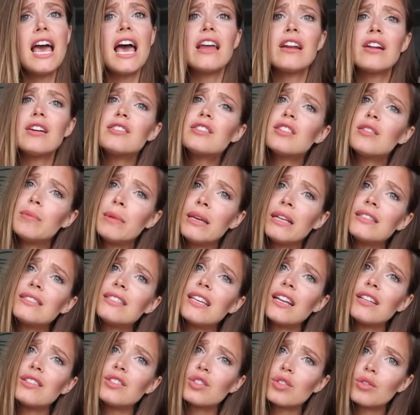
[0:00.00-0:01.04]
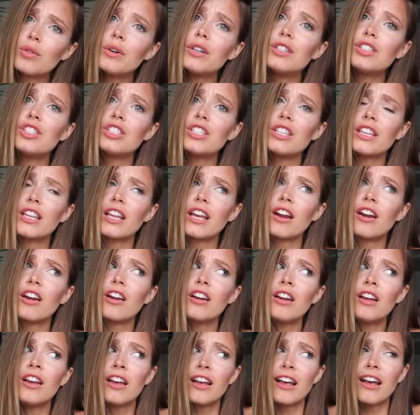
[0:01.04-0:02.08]
And also means that it's squished in
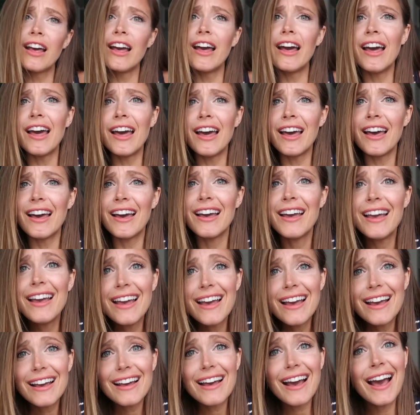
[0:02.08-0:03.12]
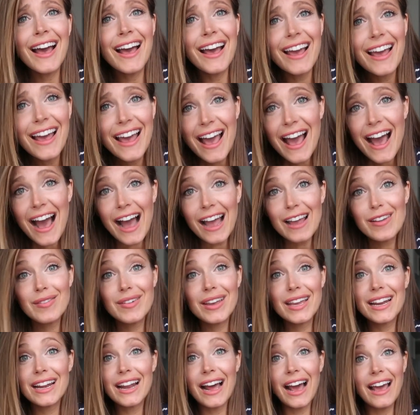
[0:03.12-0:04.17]
there. I
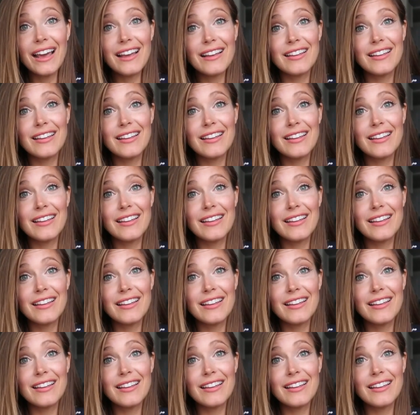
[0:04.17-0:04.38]
mean,